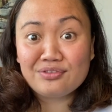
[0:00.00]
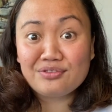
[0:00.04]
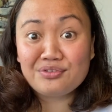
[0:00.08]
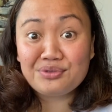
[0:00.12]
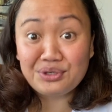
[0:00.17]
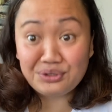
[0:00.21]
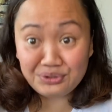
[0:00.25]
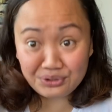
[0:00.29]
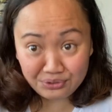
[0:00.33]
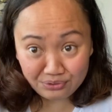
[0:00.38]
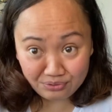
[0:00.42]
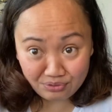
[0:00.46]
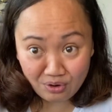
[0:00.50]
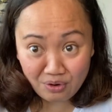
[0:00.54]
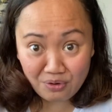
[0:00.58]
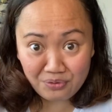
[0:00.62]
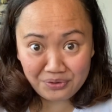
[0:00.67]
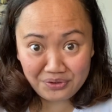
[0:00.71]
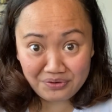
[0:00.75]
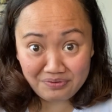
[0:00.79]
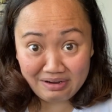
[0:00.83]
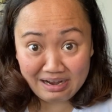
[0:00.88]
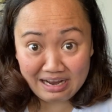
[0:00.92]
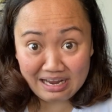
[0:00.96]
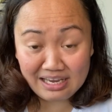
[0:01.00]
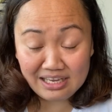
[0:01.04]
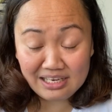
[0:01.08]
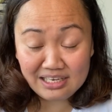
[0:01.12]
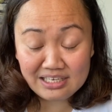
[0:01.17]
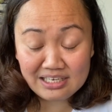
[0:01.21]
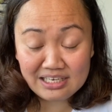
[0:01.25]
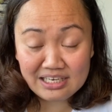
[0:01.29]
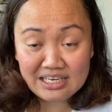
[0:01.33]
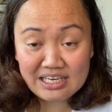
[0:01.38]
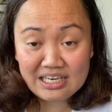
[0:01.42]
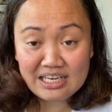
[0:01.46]
on your own, right?
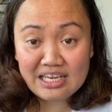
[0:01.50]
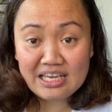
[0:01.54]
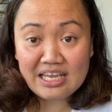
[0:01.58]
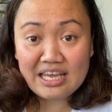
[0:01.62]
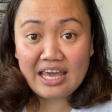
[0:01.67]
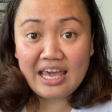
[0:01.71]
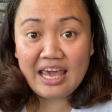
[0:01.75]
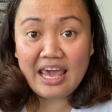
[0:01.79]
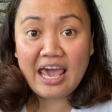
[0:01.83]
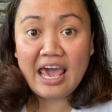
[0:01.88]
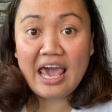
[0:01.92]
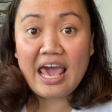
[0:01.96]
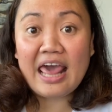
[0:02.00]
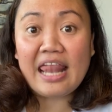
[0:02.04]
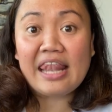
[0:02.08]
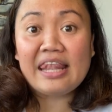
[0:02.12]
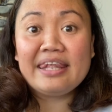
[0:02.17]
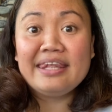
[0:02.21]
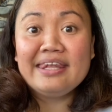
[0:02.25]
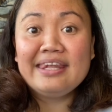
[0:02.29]
And